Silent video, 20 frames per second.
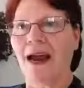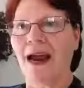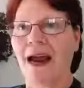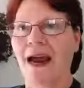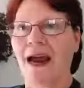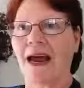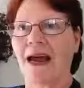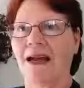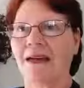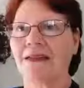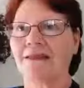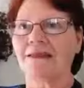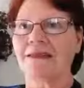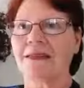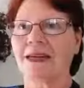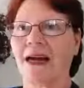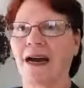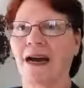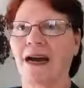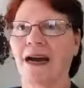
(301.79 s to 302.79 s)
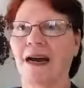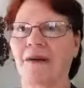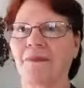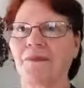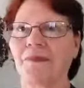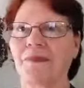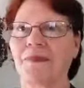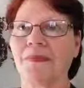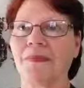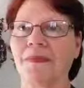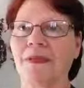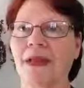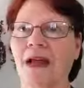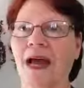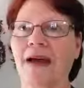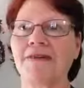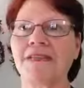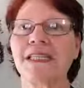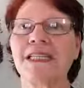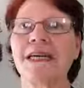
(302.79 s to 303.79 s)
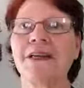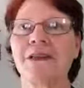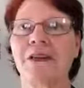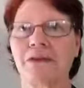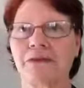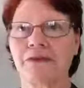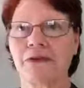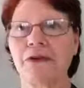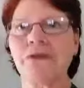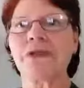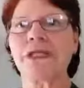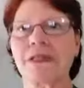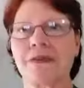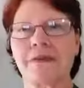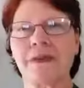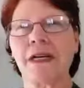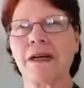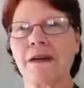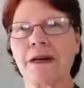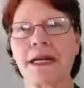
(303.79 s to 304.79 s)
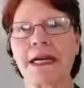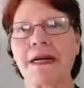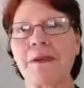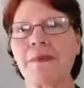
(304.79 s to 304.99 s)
and I've seen the fruits of their